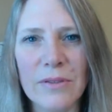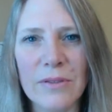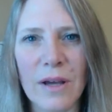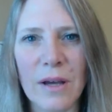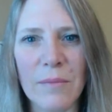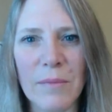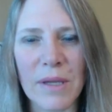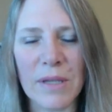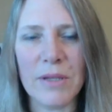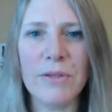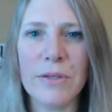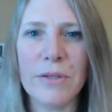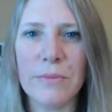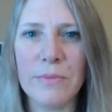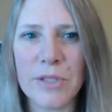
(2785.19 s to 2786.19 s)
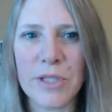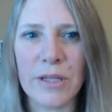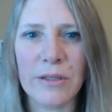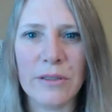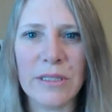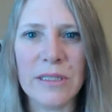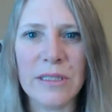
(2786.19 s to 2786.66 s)
on my YouTube
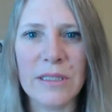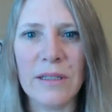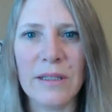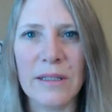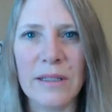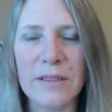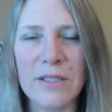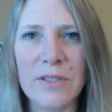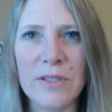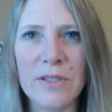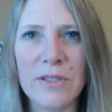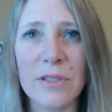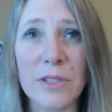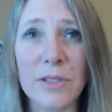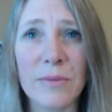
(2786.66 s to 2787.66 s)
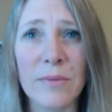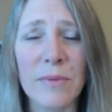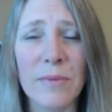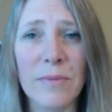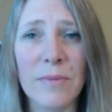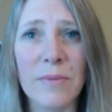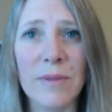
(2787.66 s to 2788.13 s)
channel and just search
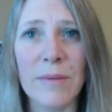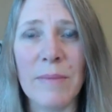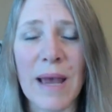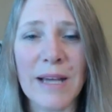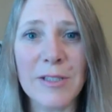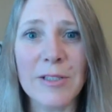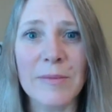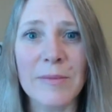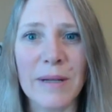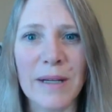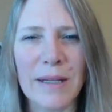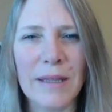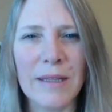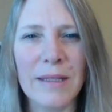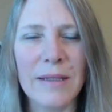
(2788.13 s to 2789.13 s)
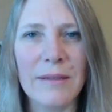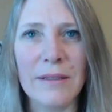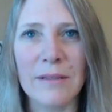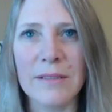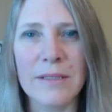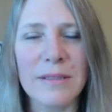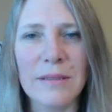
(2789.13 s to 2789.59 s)
the mastermind. I think
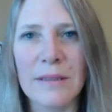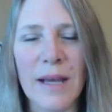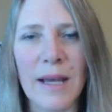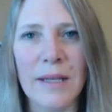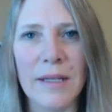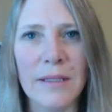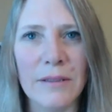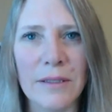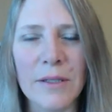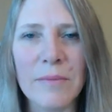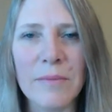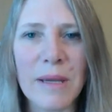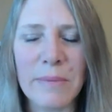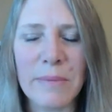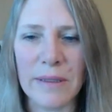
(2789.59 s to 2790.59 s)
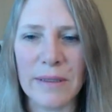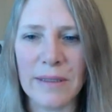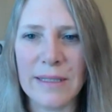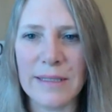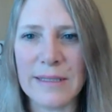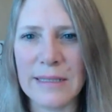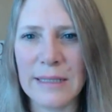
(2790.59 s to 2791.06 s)
there's, I don't know, maybe at
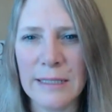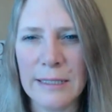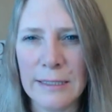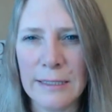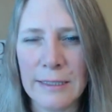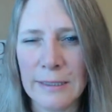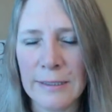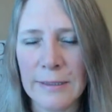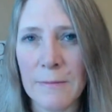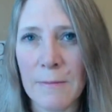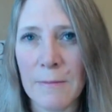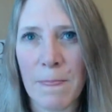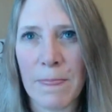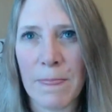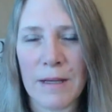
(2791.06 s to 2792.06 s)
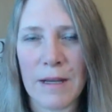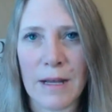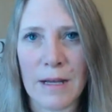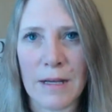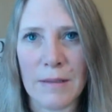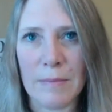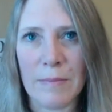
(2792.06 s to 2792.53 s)
least
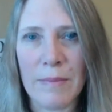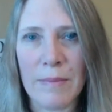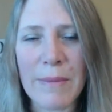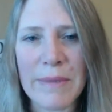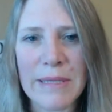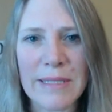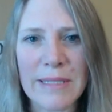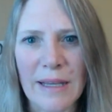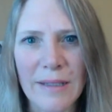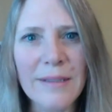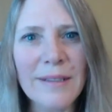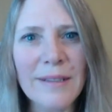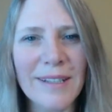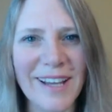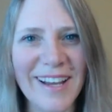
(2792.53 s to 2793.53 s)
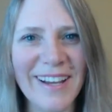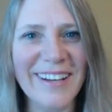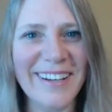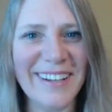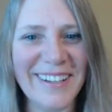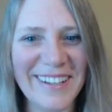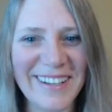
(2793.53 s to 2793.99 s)
maybe 10
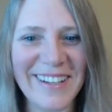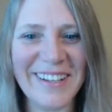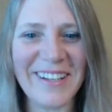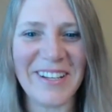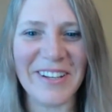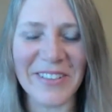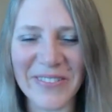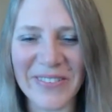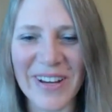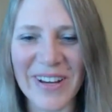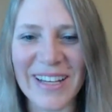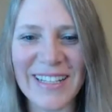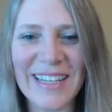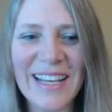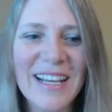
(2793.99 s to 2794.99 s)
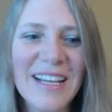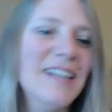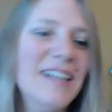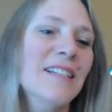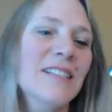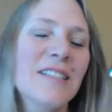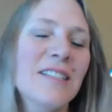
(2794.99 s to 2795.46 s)
you'll find.
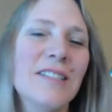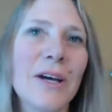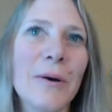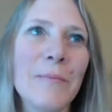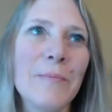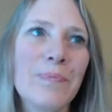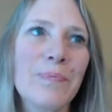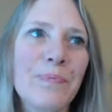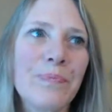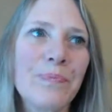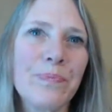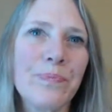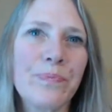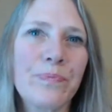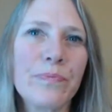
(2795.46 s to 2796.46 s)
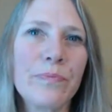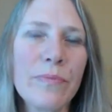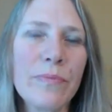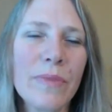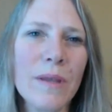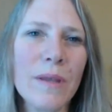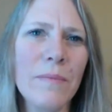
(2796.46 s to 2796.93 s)
So,
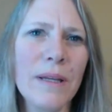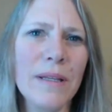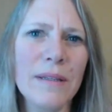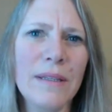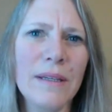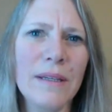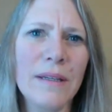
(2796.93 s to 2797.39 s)
but